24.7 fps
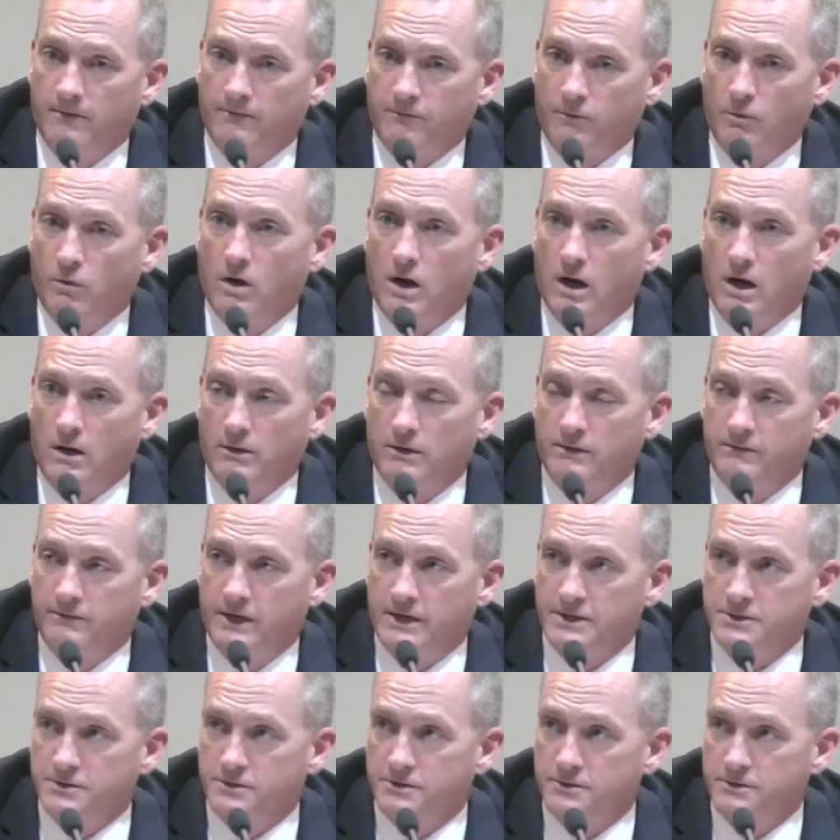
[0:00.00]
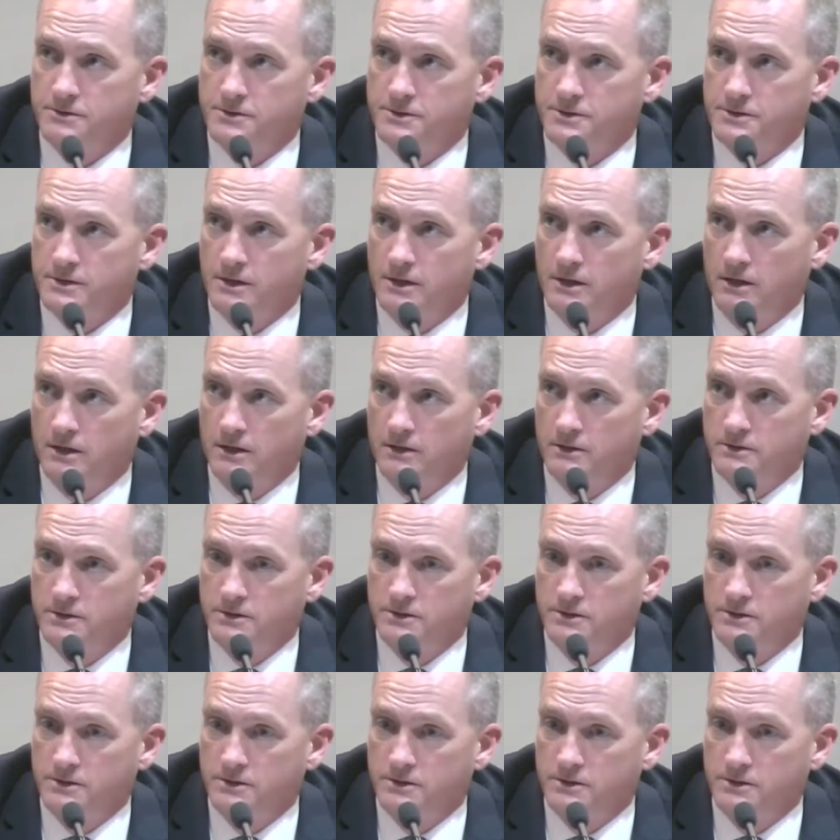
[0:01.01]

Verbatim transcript: for our investors uh,